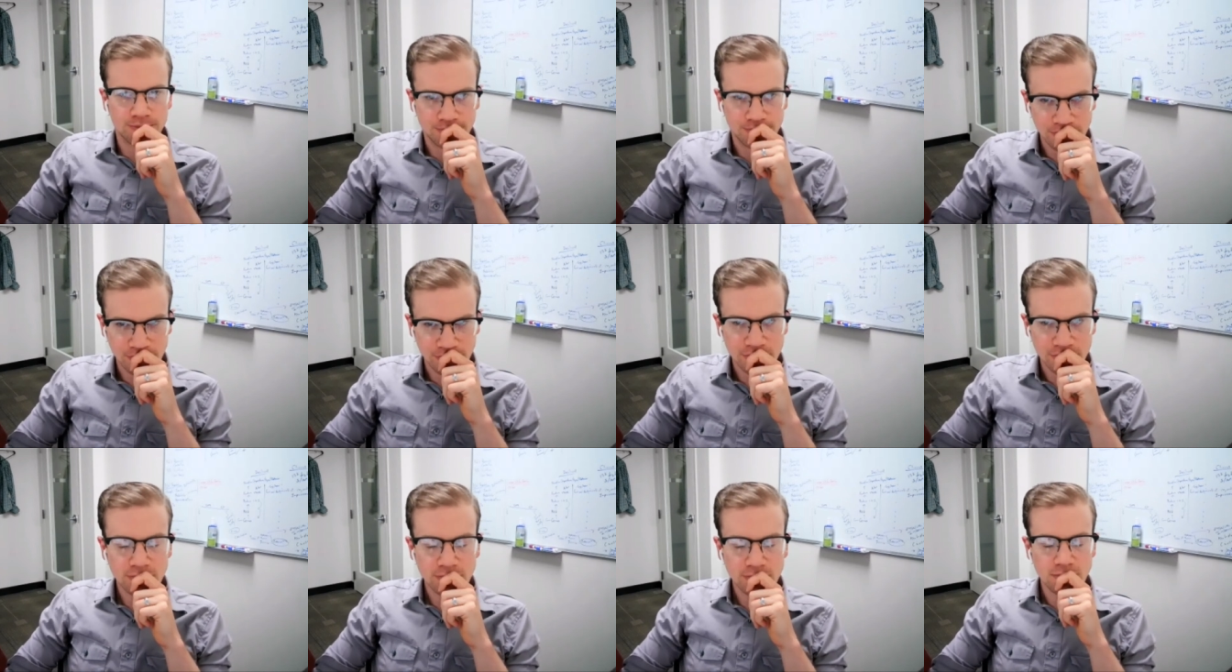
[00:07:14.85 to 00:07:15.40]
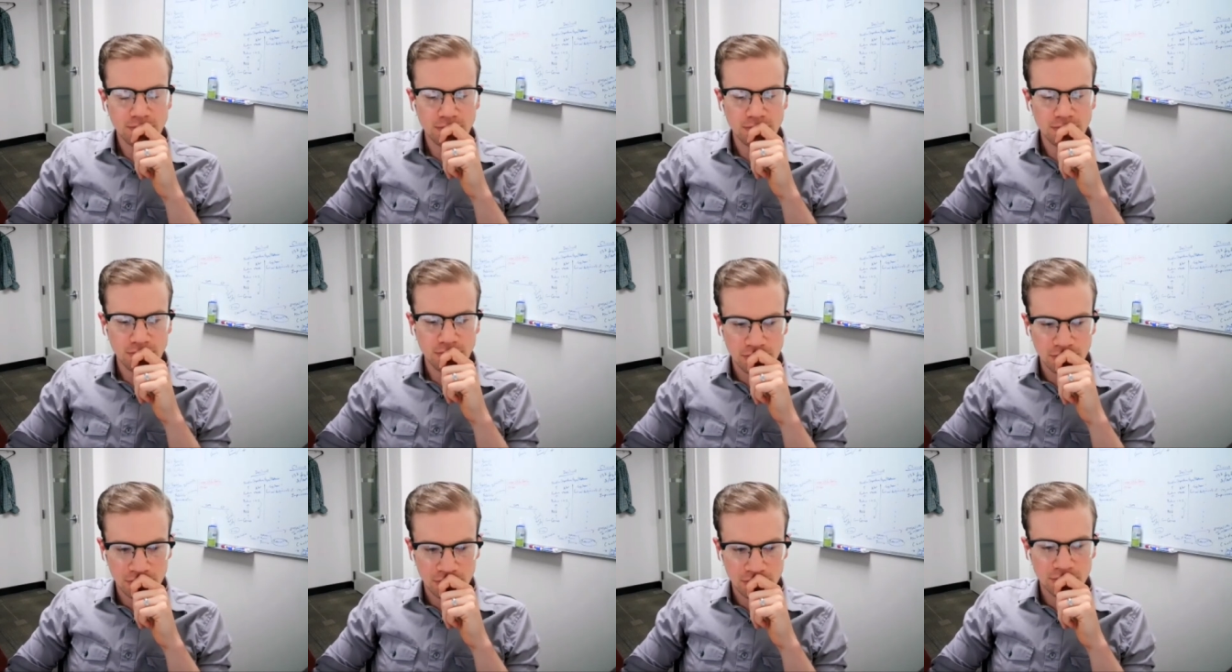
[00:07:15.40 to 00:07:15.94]
anything
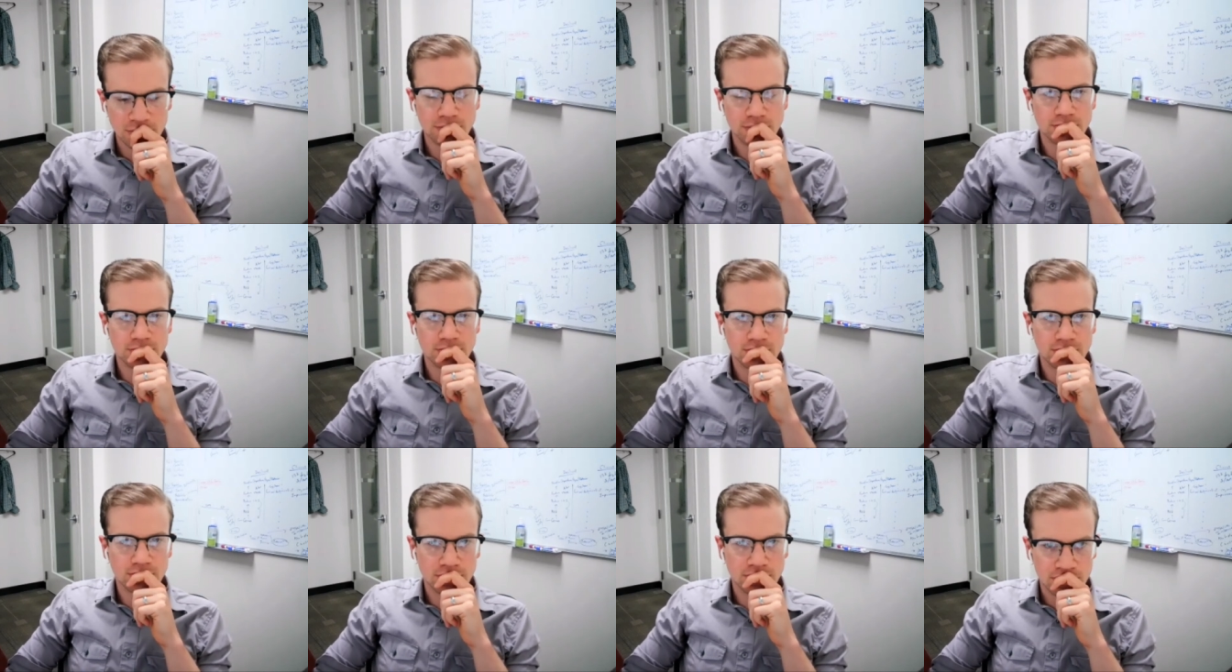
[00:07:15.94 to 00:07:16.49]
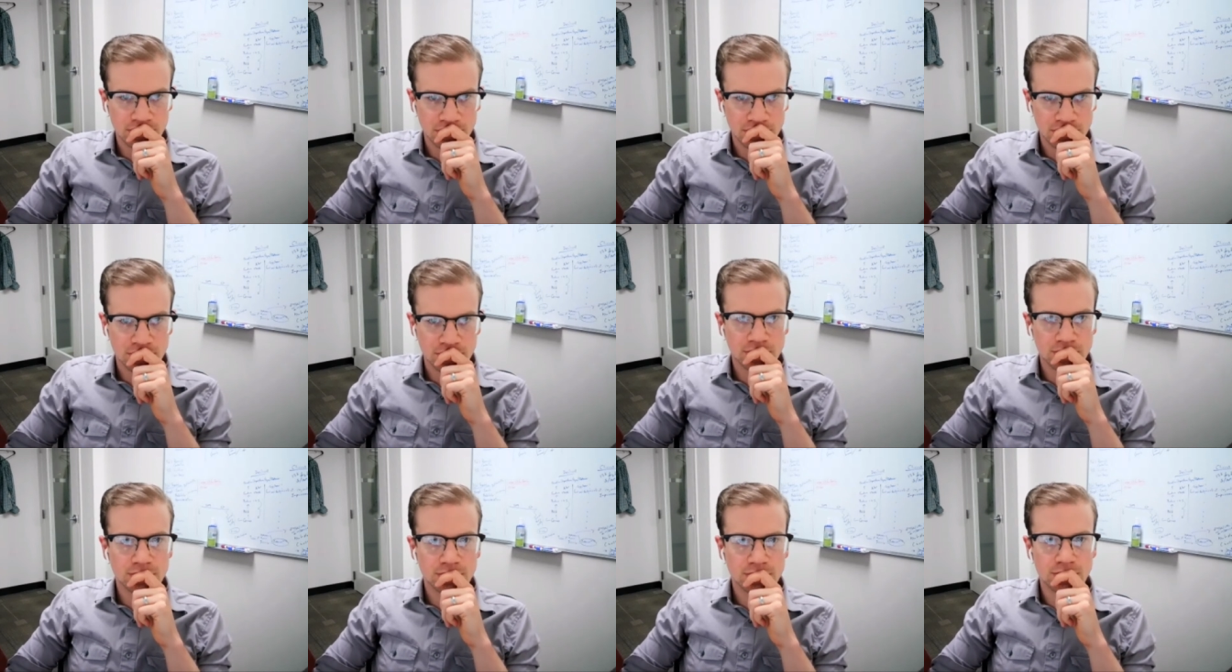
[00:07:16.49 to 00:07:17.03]
because I keep
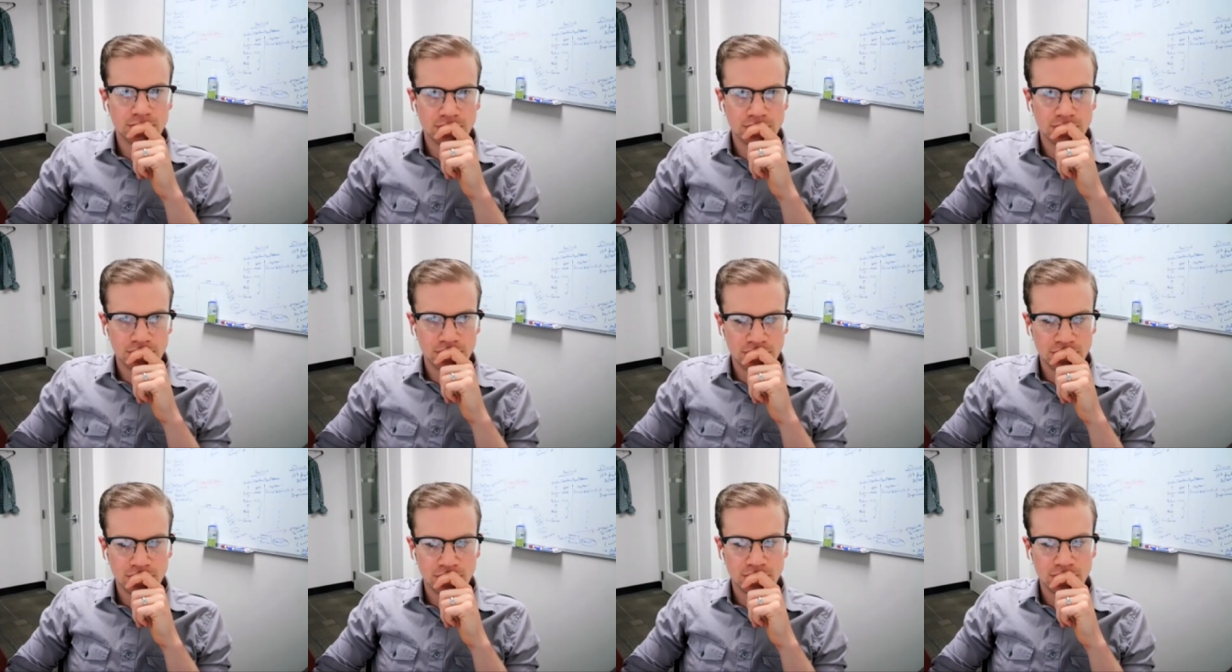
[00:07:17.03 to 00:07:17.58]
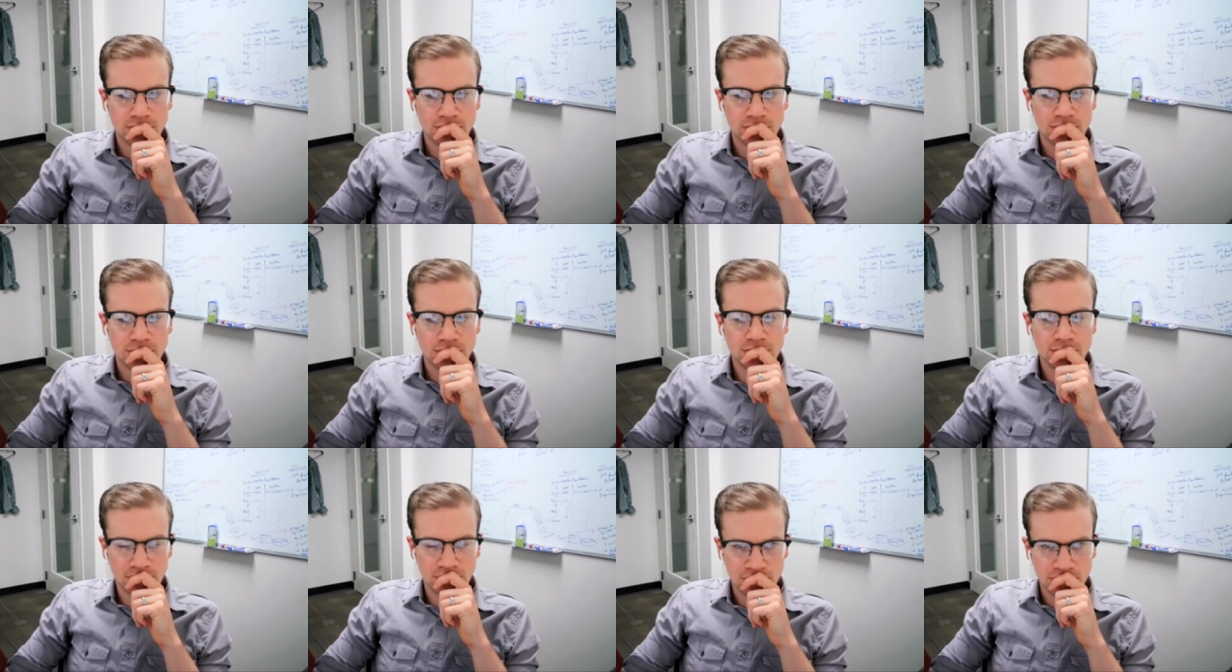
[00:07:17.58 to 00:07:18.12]
collapsing
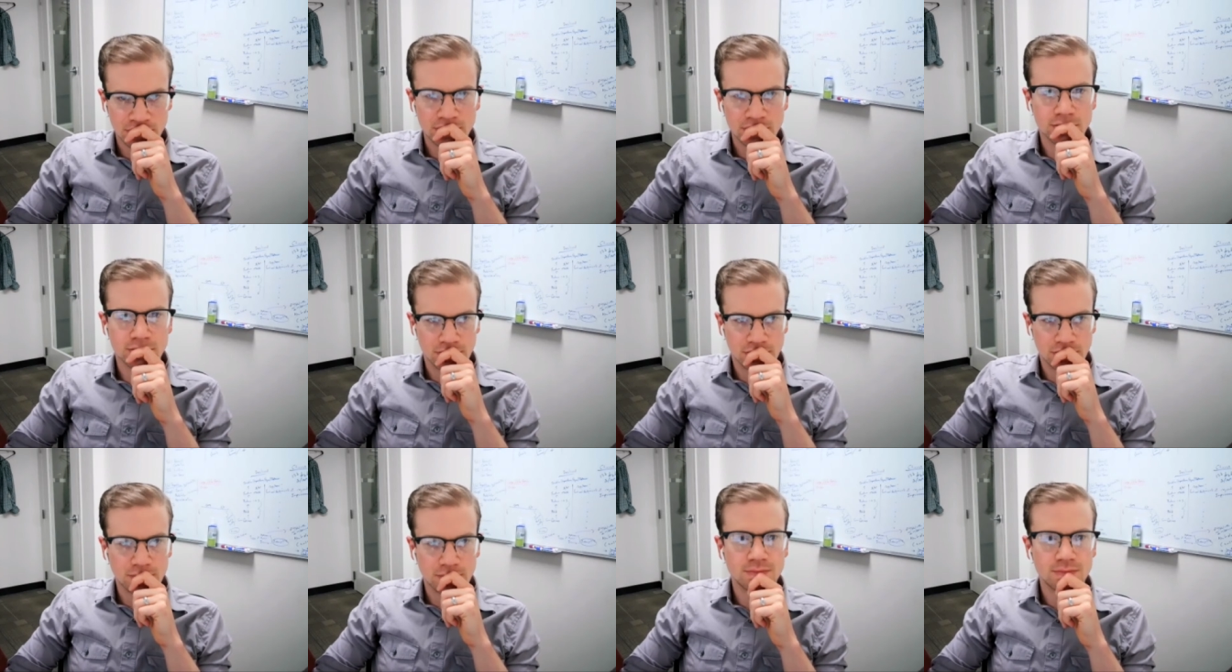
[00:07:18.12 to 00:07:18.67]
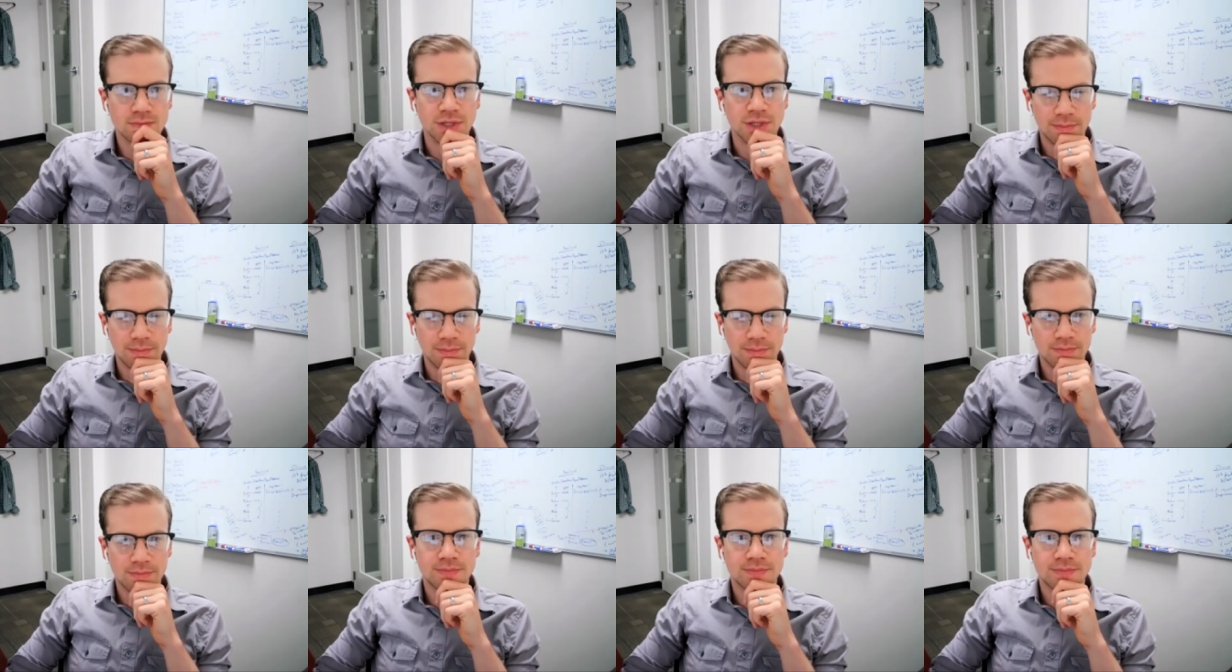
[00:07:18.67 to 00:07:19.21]
on yep. the
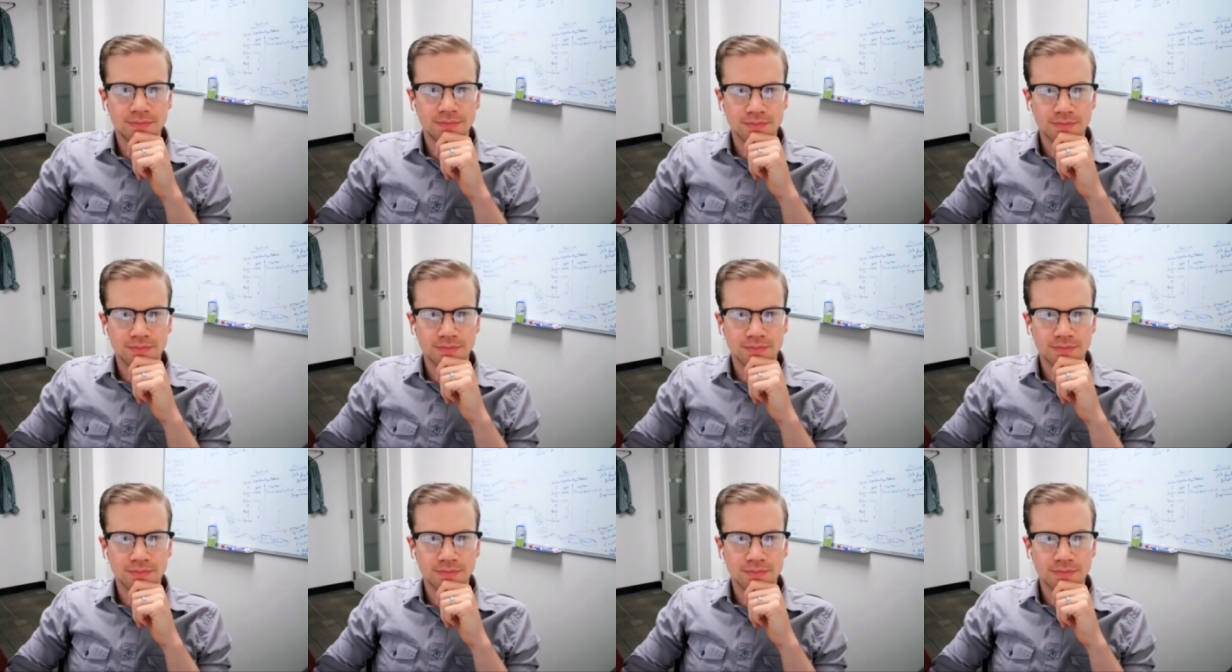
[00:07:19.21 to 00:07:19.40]
right side.